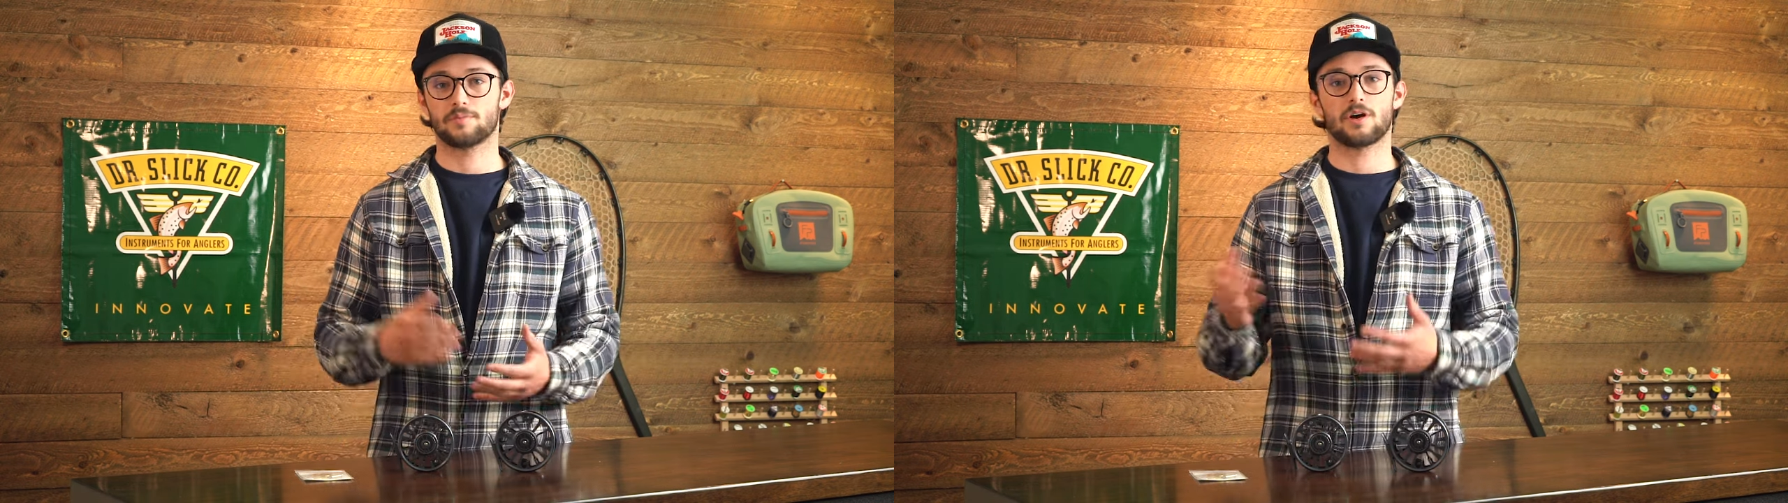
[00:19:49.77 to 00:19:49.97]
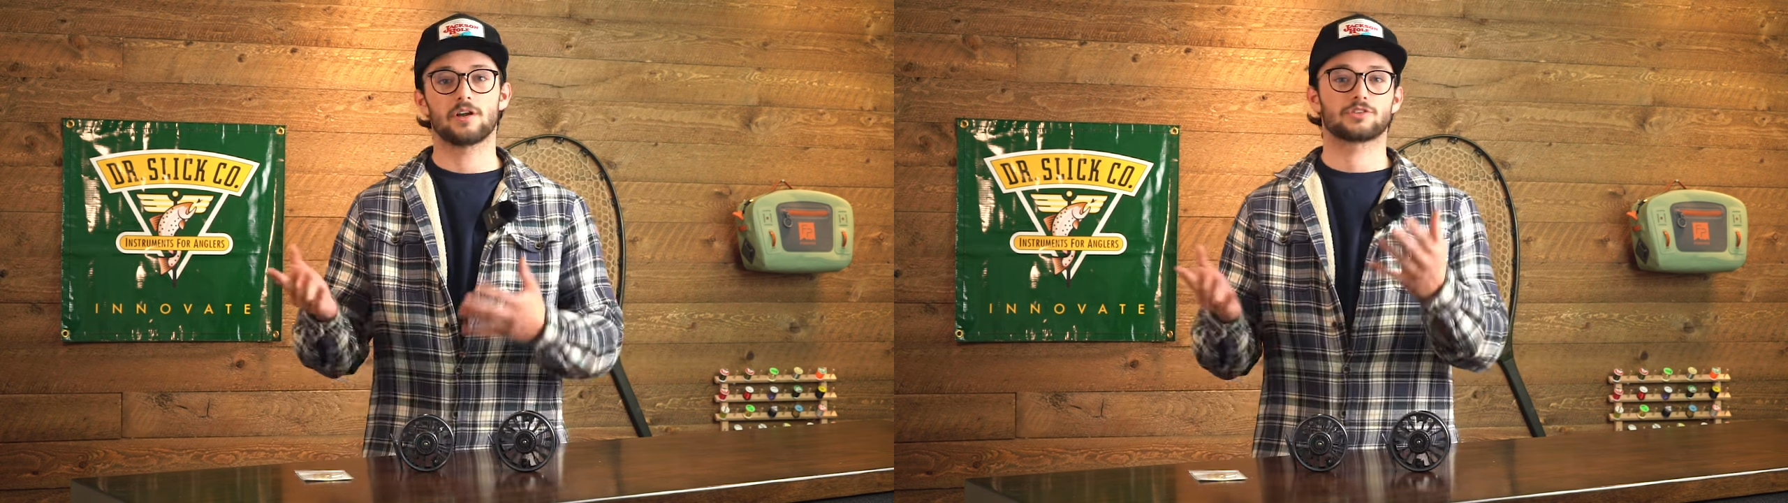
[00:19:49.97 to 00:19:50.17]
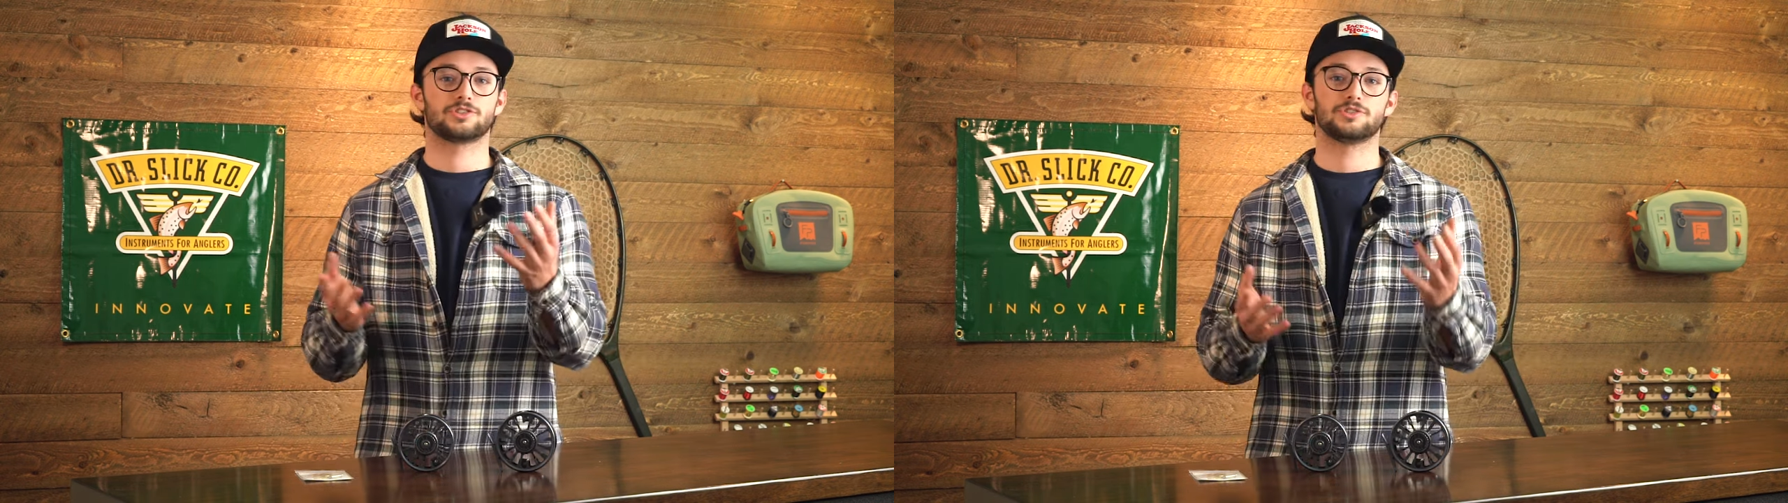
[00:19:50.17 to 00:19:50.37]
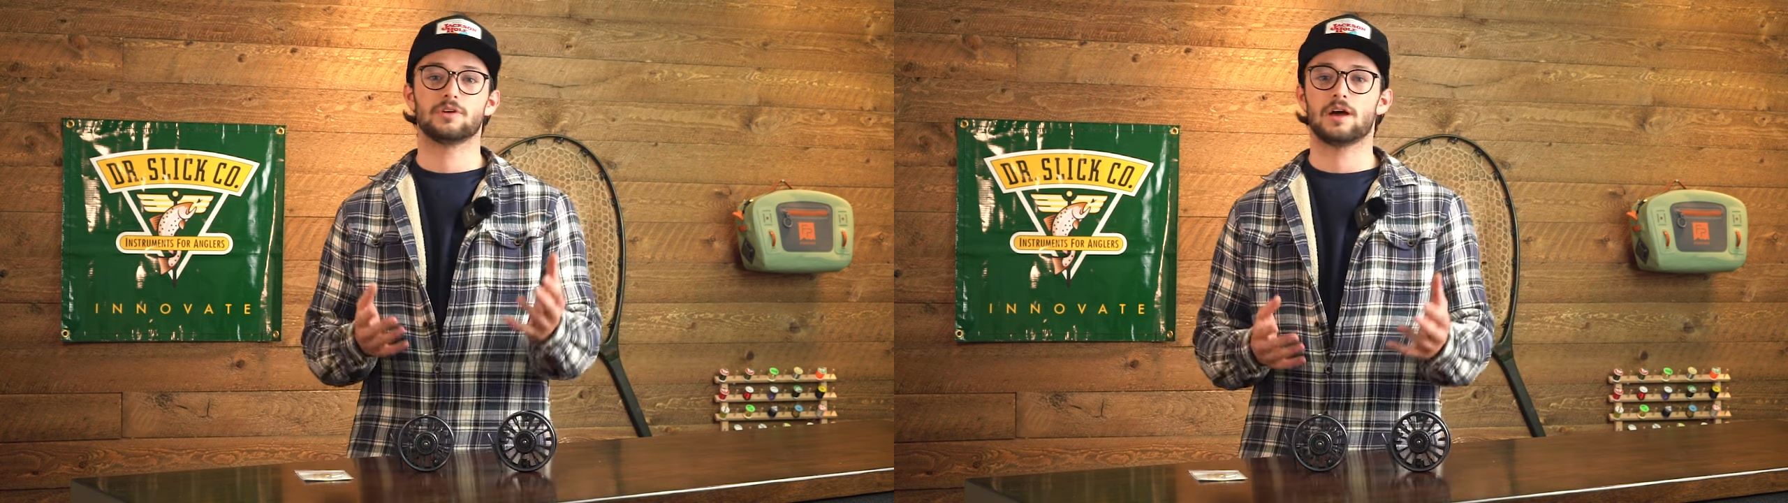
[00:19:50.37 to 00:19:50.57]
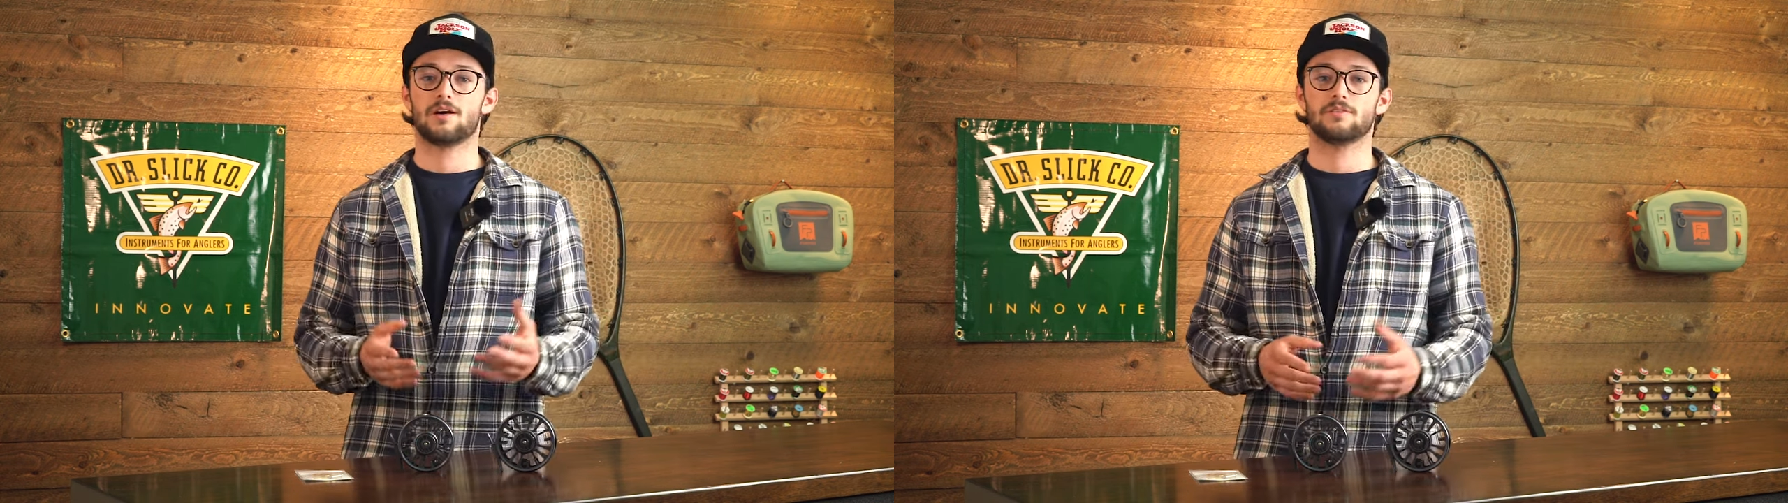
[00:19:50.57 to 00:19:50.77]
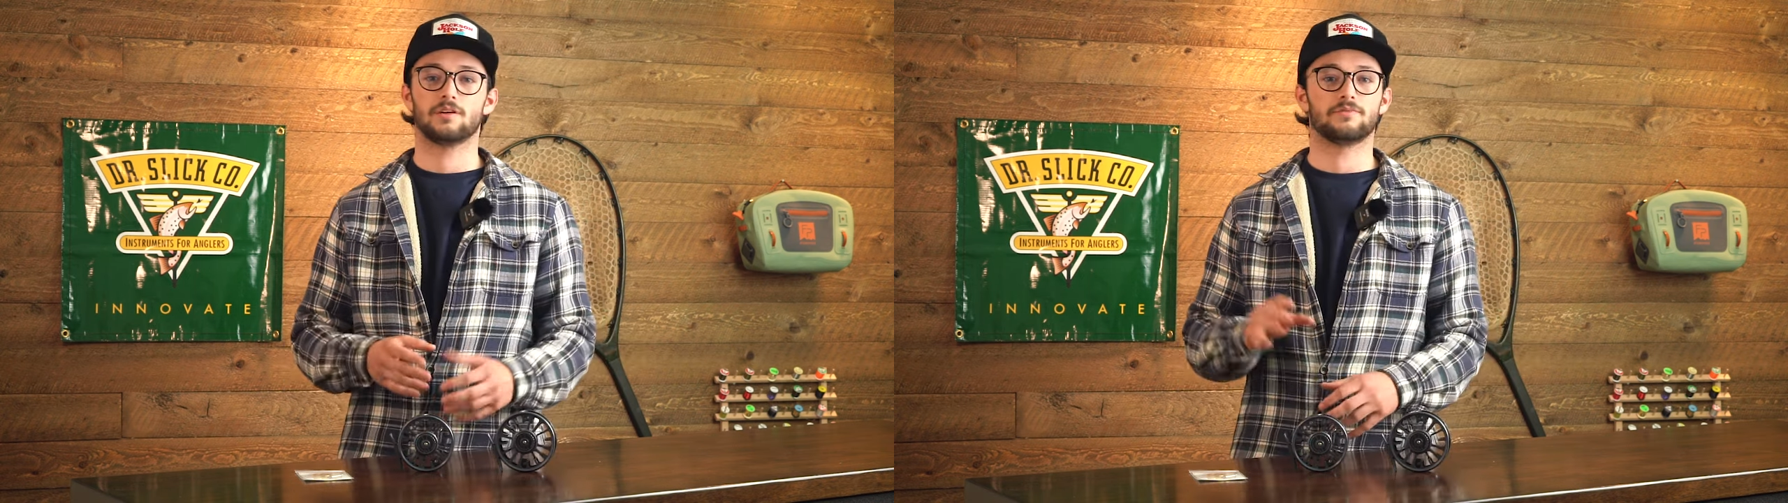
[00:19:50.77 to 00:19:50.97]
a product shootout,